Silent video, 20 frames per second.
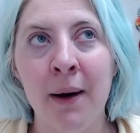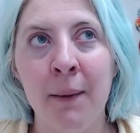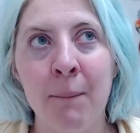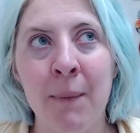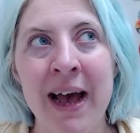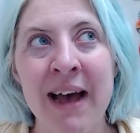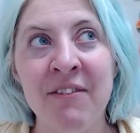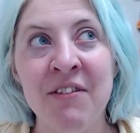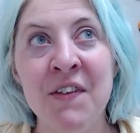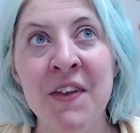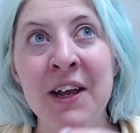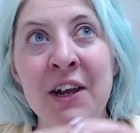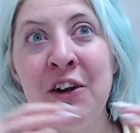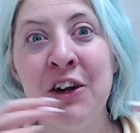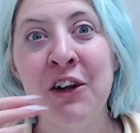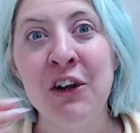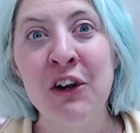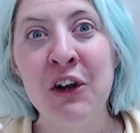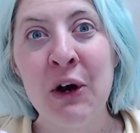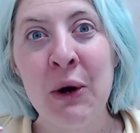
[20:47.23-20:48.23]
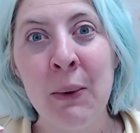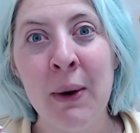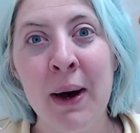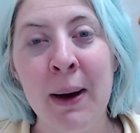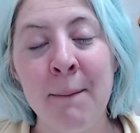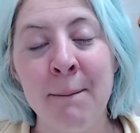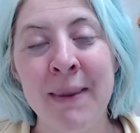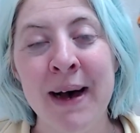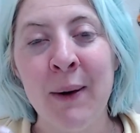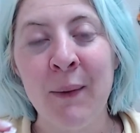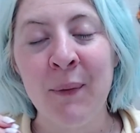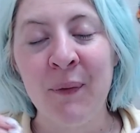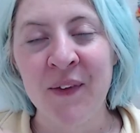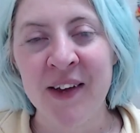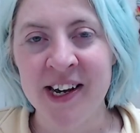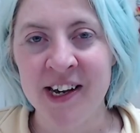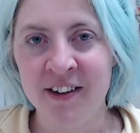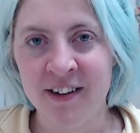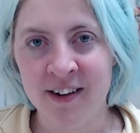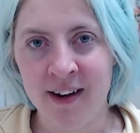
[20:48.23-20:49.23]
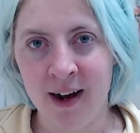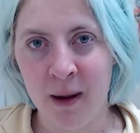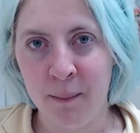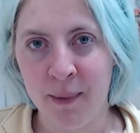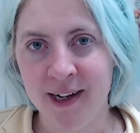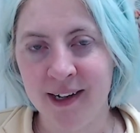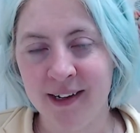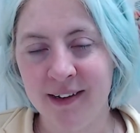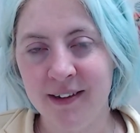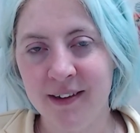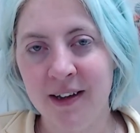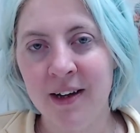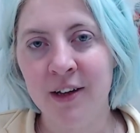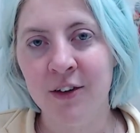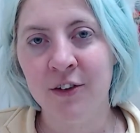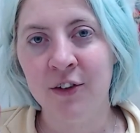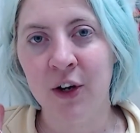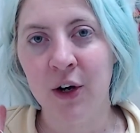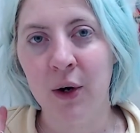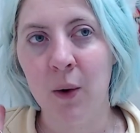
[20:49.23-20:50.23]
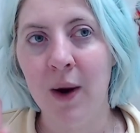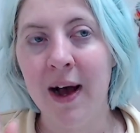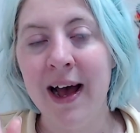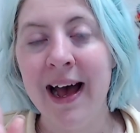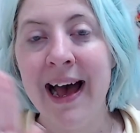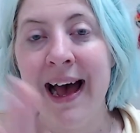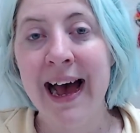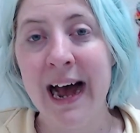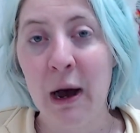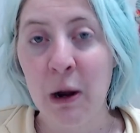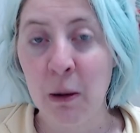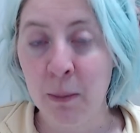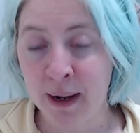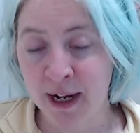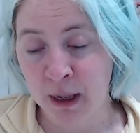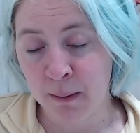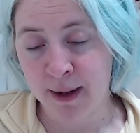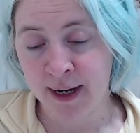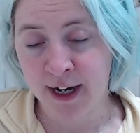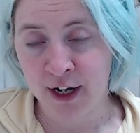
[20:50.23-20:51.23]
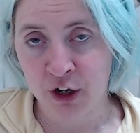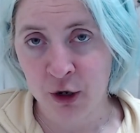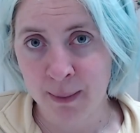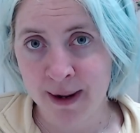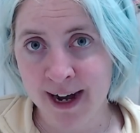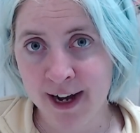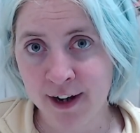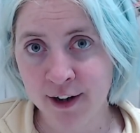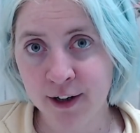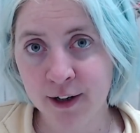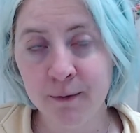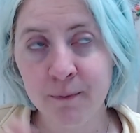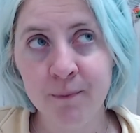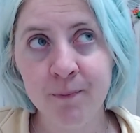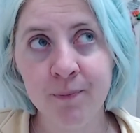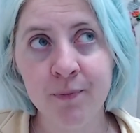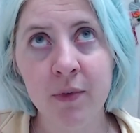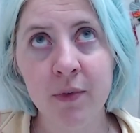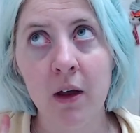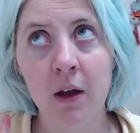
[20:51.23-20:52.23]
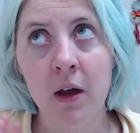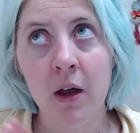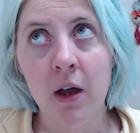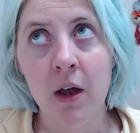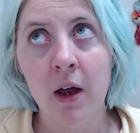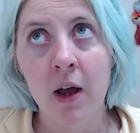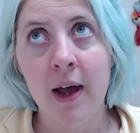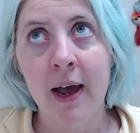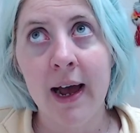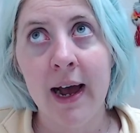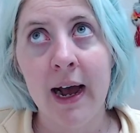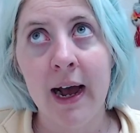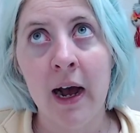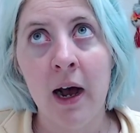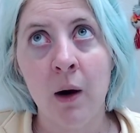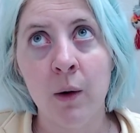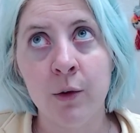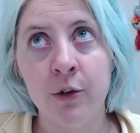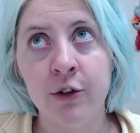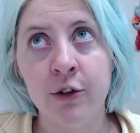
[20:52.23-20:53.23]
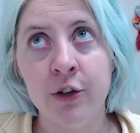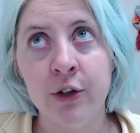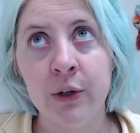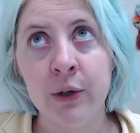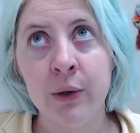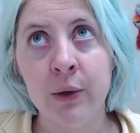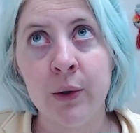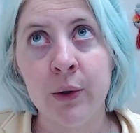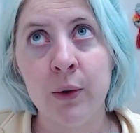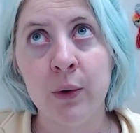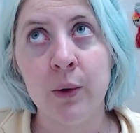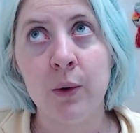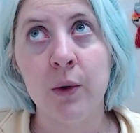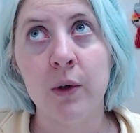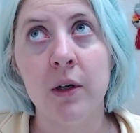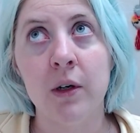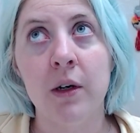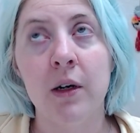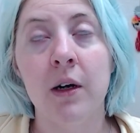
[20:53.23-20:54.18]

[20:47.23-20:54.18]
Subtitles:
everything you need to know about these topics. So how to pick a beginner pattern, how to...